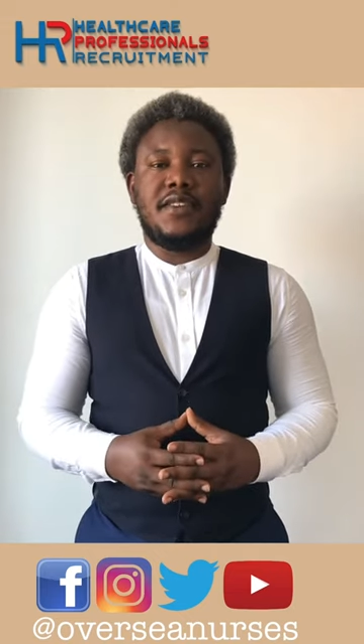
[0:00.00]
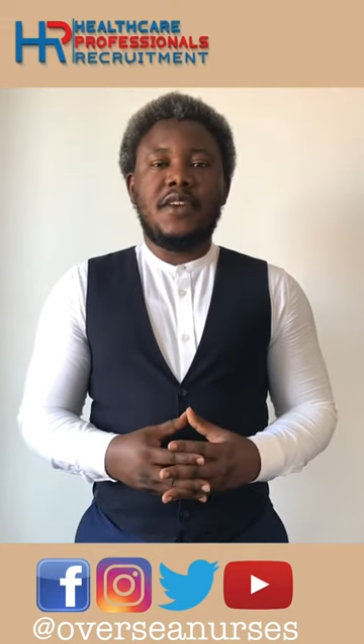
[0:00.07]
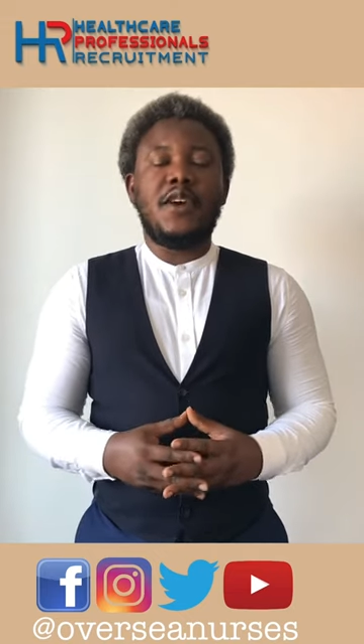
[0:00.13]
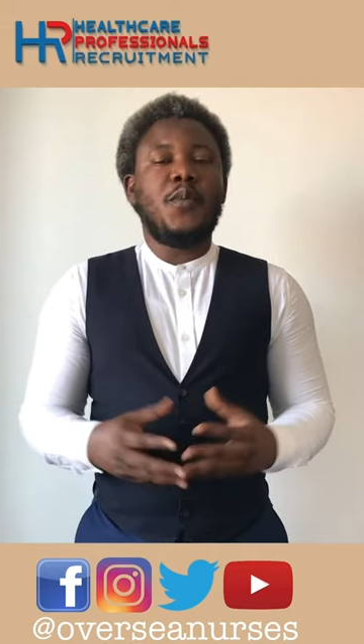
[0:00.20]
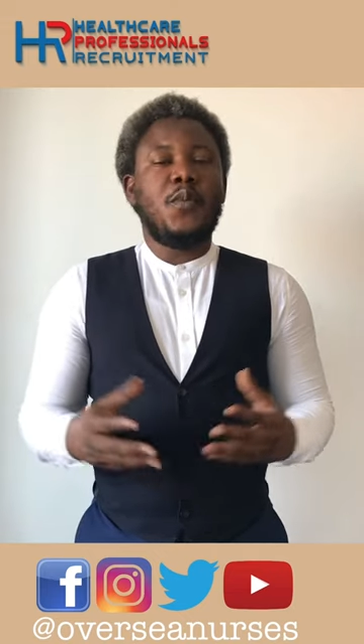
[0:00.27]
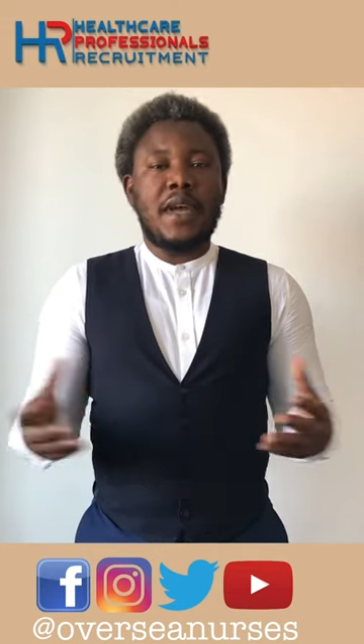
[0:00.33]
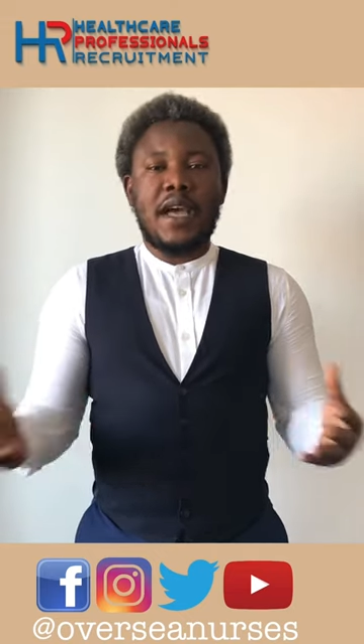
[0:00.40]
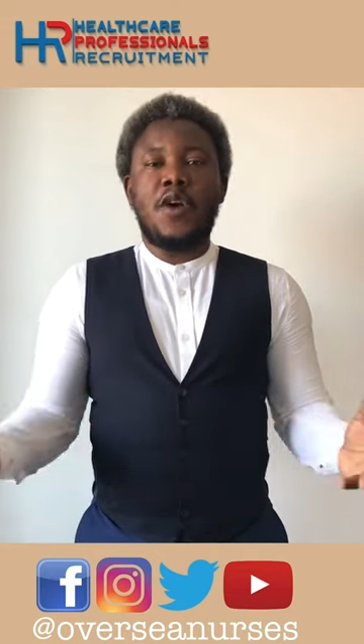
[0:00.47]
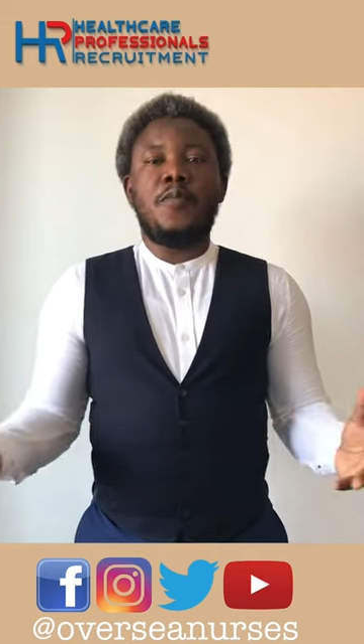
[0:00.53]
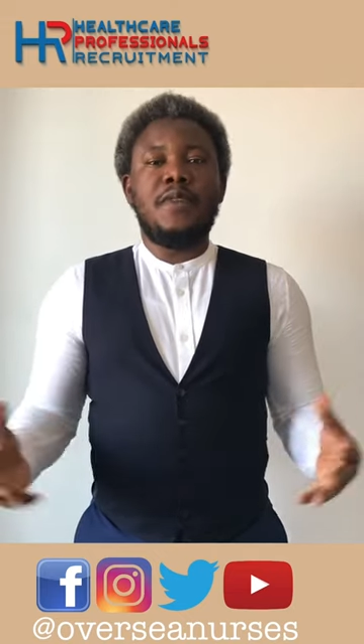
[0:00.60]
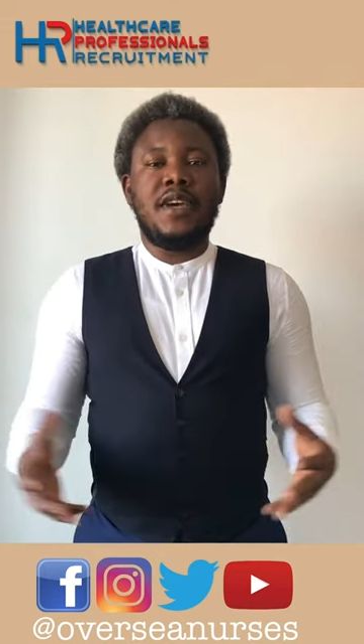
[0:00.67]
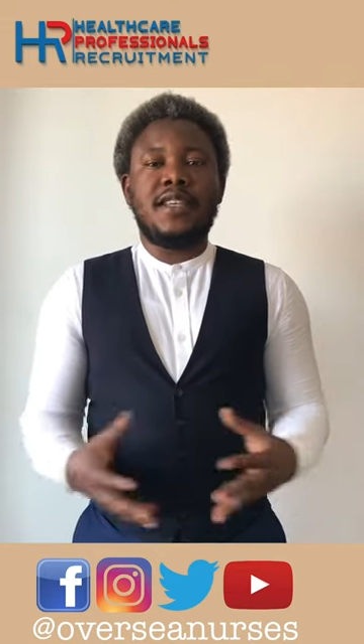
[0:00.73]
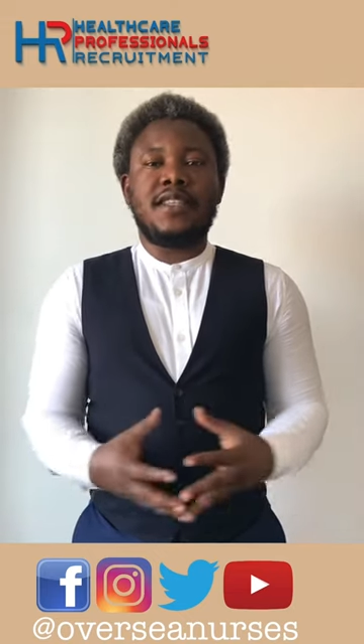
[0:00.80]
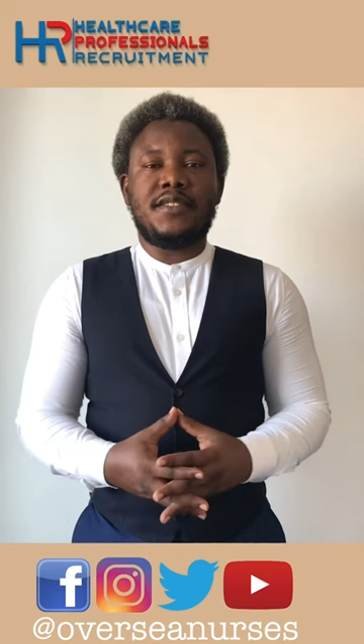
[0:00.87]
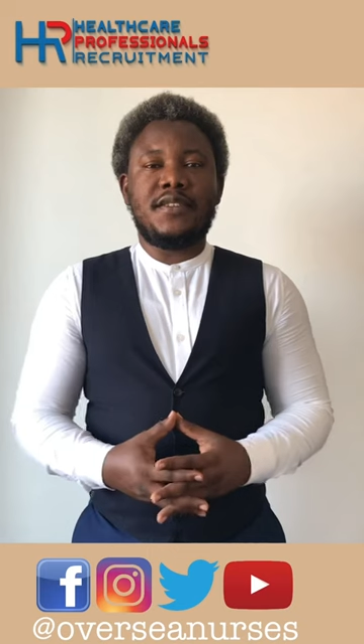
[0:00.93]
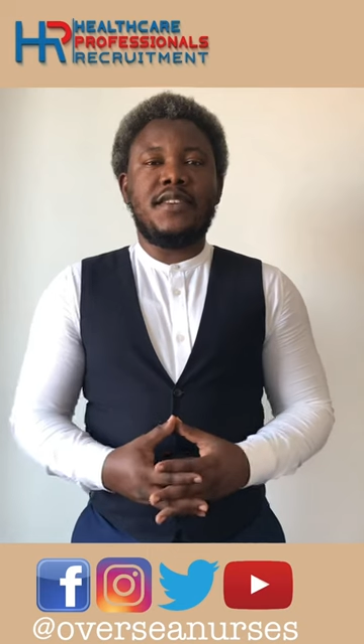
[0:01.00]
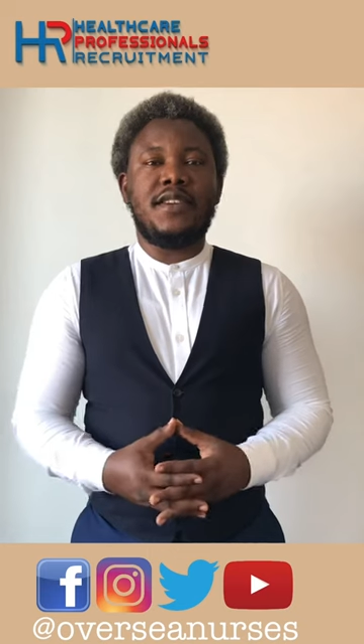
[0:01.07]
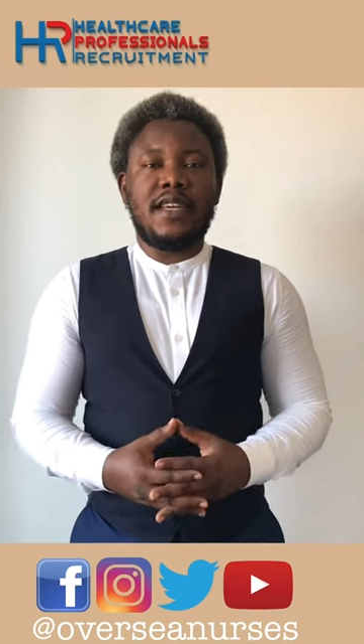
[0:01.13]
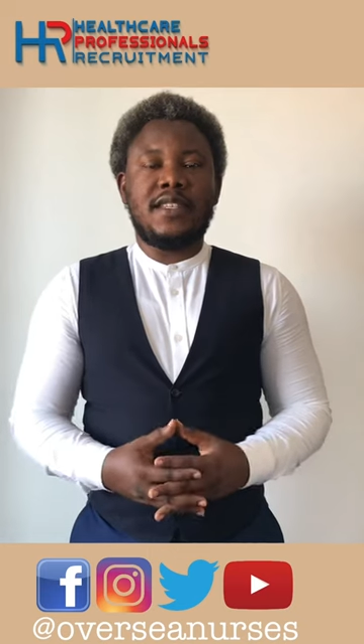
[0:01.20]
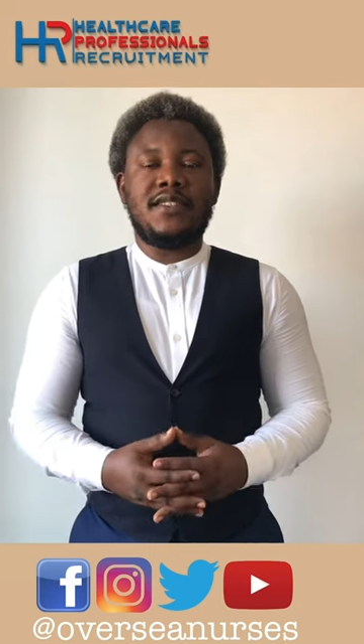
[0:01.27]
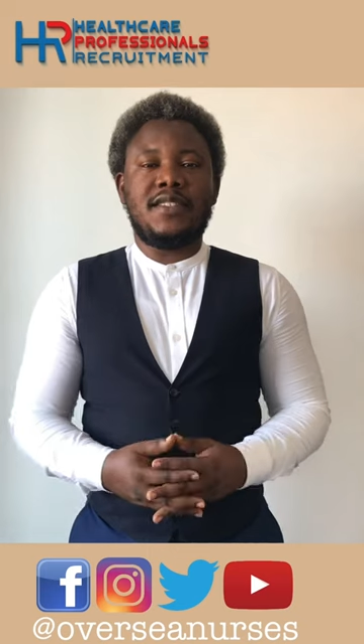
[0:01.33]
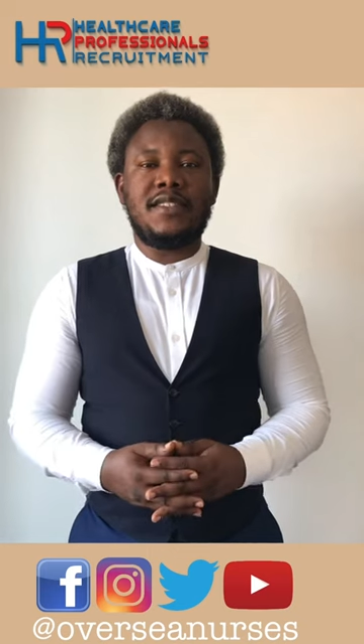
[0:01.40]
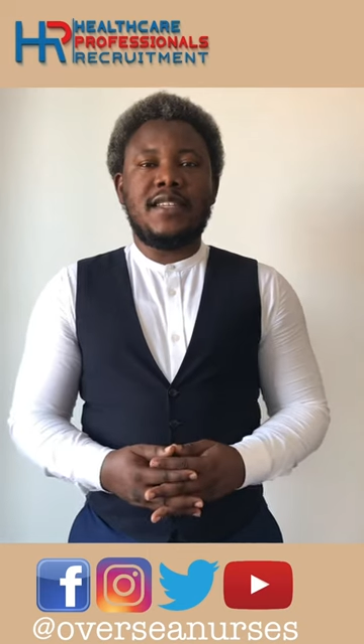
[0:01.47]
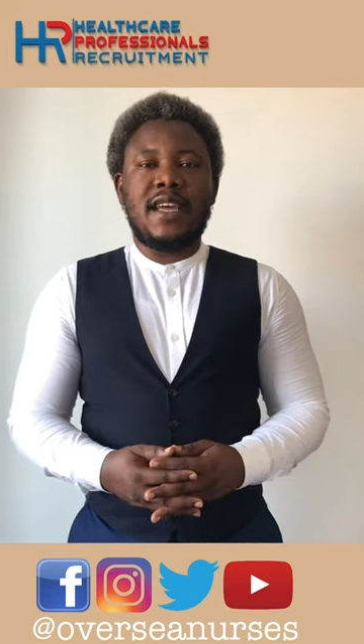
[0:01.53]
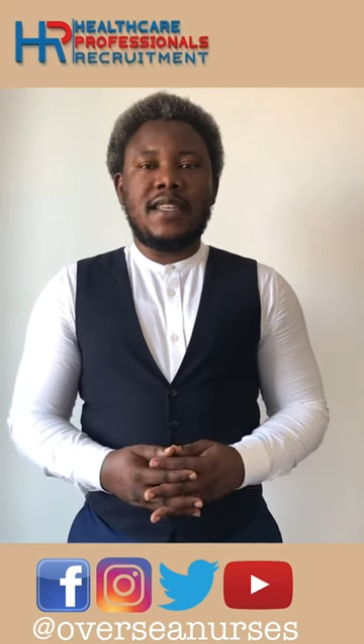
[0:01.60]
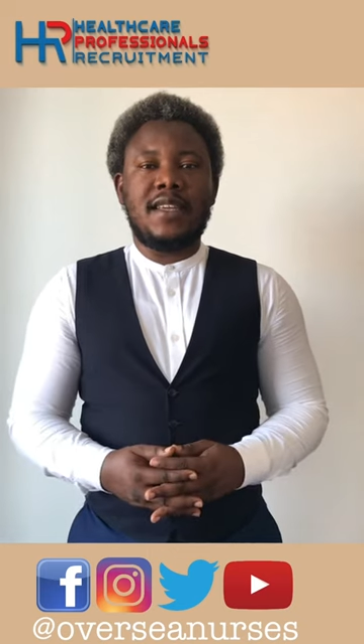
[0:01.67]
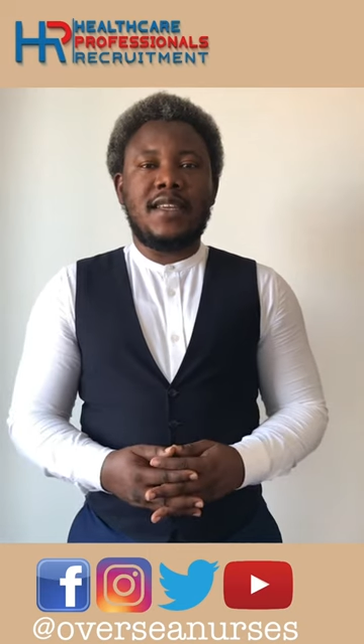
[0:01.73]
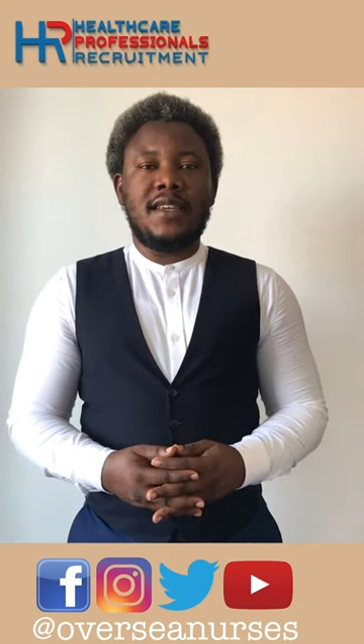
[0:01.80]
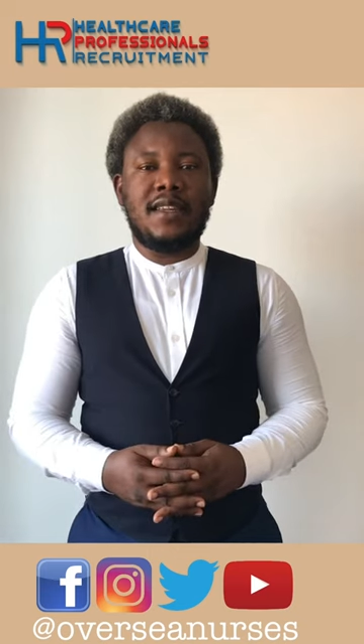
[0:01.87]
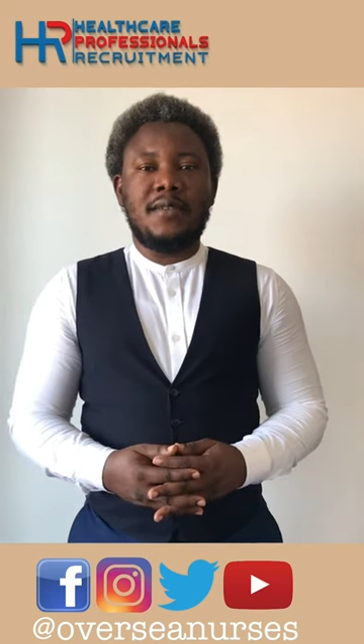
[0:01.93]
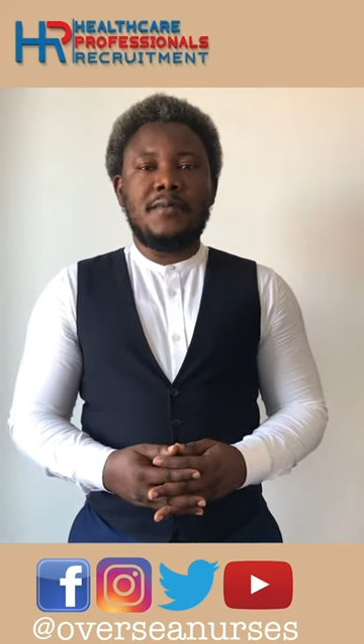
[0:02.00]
We help nurses relocate to the United Kingdom to